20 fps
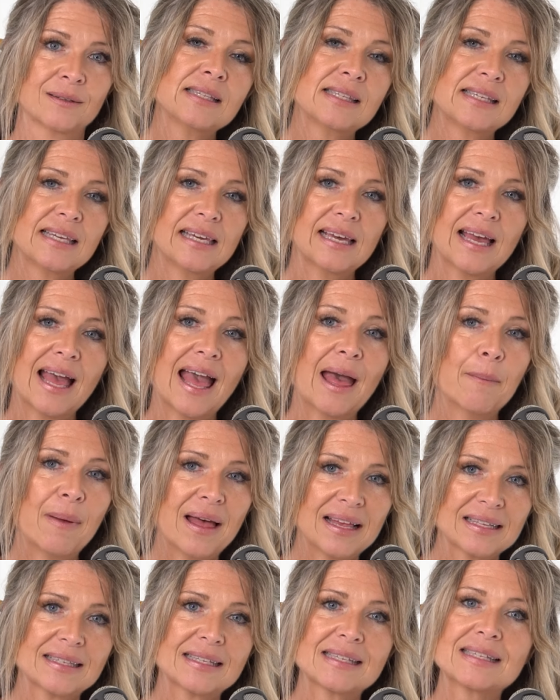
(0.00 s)
See,
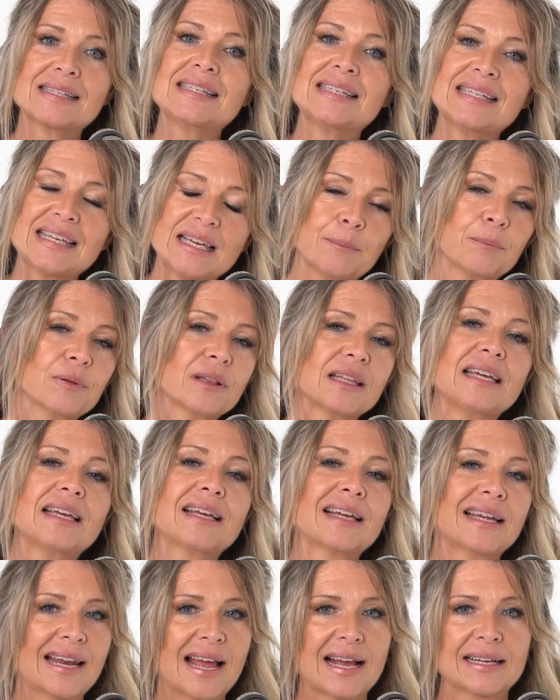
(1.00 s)
MS is deeply
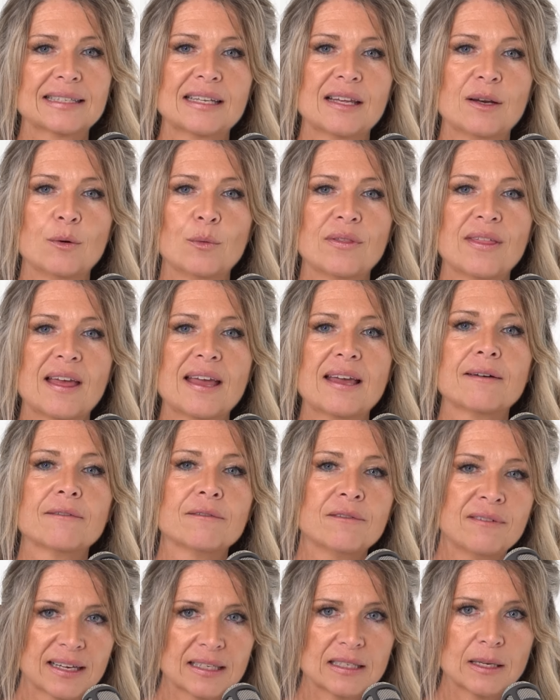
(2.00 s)
connected with a
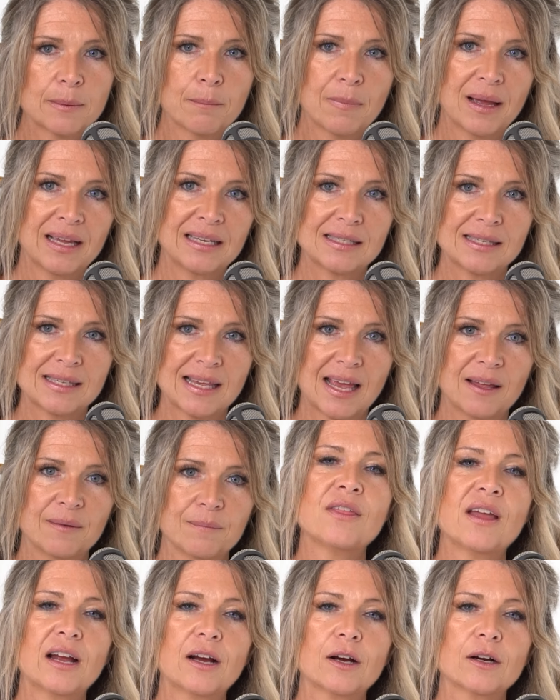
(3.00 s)
victim mindset.
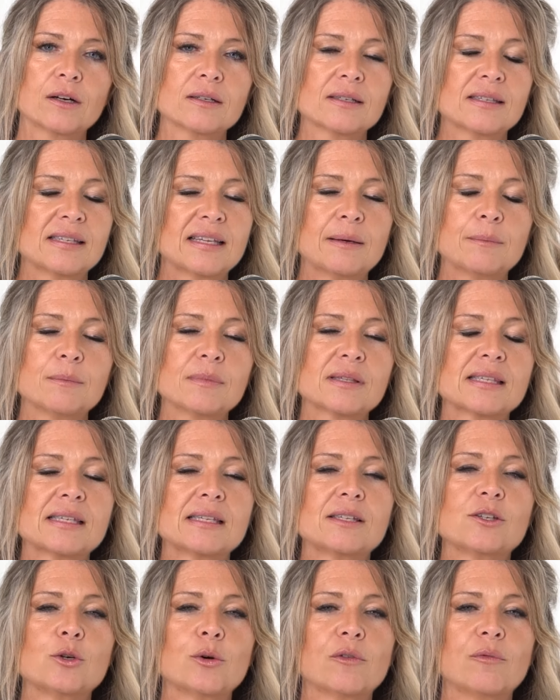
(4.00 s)
There seems
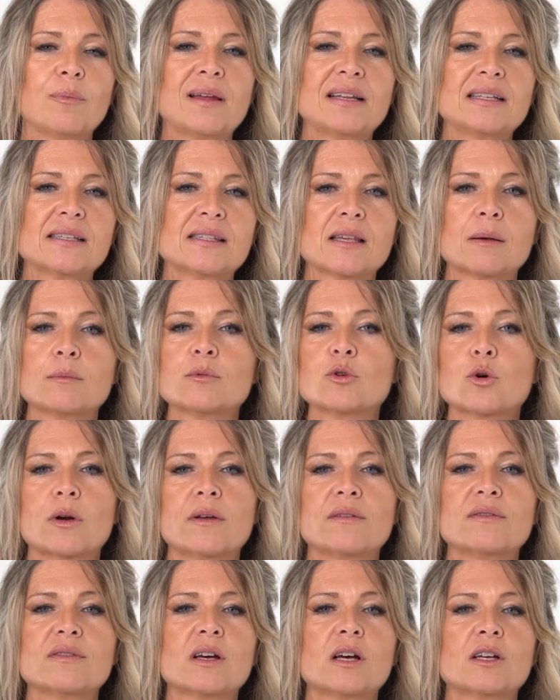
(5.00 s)
to have been some sort
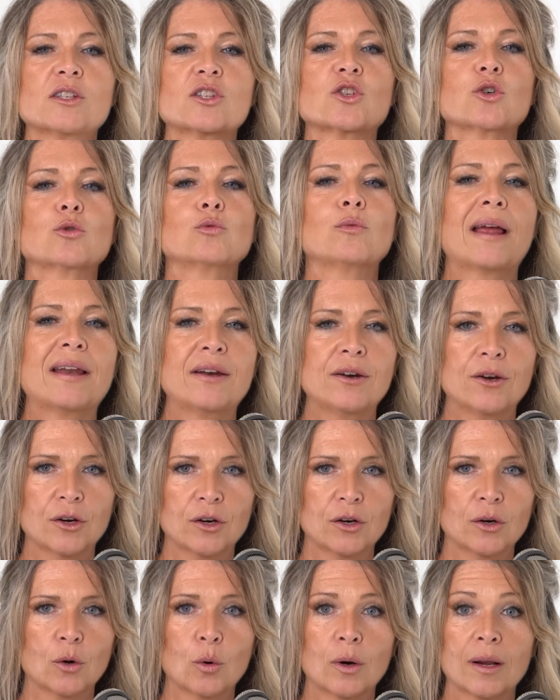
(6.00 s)
of a
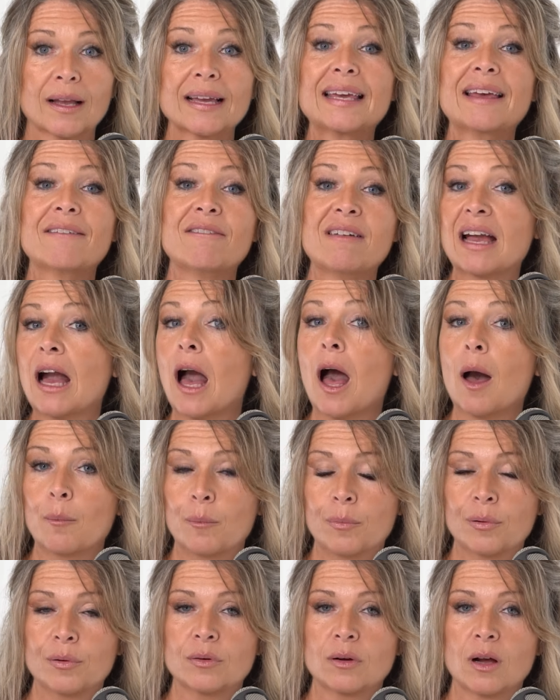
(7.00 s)
surrender or a giving up,
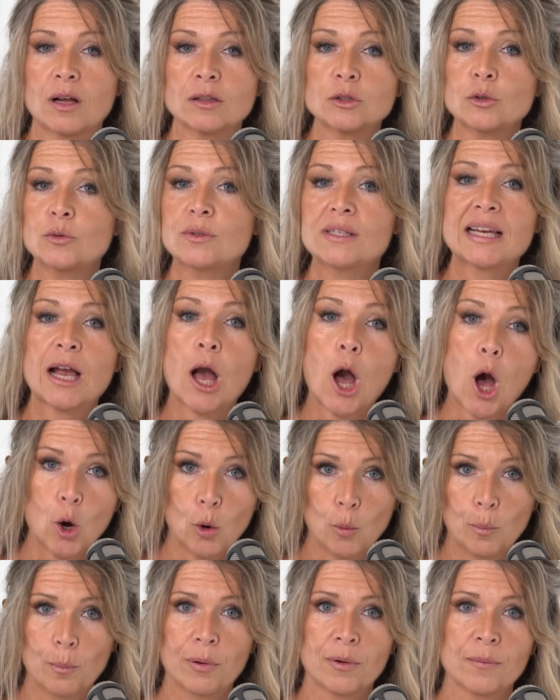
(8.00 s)
a losing
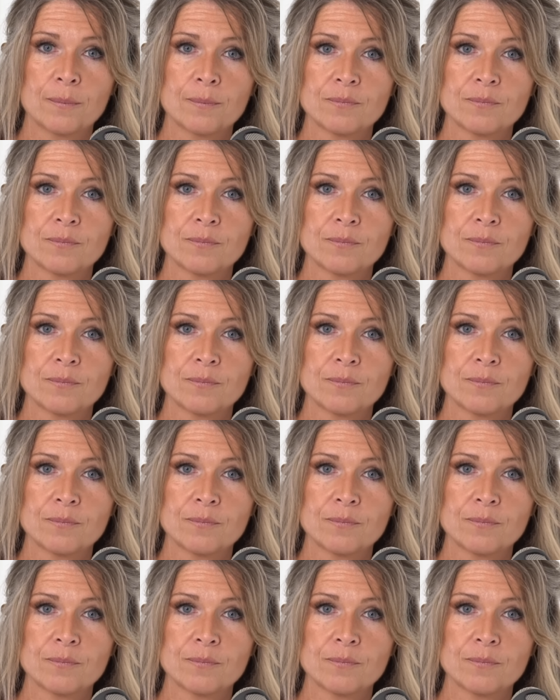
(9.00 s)
hope.